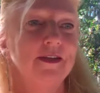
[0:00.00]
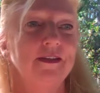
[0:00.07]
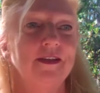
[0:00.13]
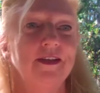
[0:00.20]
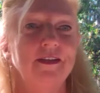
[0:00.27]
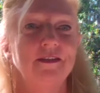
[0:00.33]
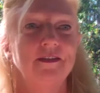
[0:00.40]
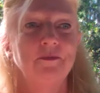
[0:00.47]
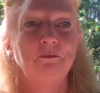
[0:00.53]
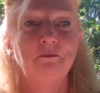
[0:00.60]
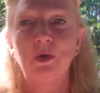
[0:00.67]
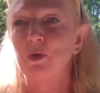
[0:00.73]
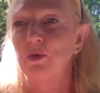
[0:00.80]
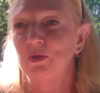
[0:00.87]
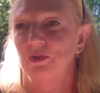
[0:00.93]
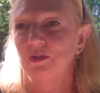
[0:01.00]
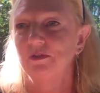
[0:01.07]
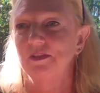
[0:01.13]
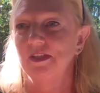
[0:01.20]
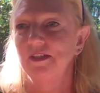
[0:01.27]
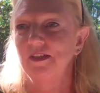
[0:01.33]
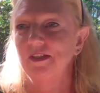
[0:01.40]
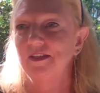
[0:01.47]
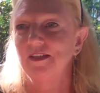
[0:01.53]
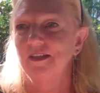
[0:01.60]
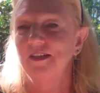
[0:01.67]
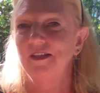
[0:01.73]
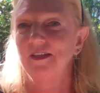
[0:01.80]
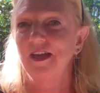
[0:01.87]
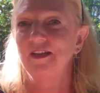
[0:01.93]
like bold,
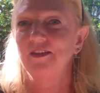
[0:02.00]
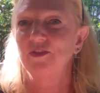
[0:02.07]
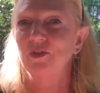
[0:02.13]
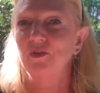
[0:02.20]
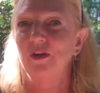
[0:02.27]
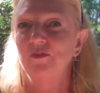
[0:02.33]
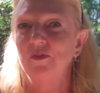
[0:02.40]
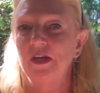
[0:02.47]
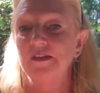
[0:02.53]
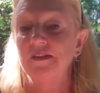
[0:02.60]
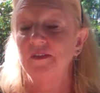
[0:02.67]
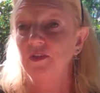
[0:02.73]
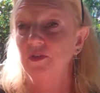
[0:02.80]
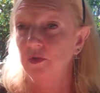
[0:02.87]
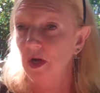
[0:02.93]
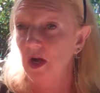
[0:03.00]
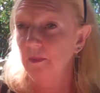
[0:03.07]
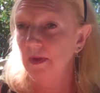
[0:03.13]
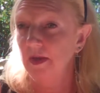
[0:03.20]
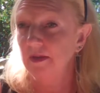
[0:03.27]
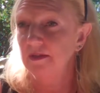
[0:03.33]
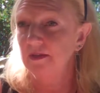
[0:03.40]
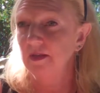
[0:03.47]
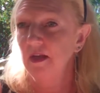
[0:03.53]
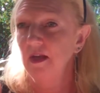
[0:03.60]
and so I find that the tropics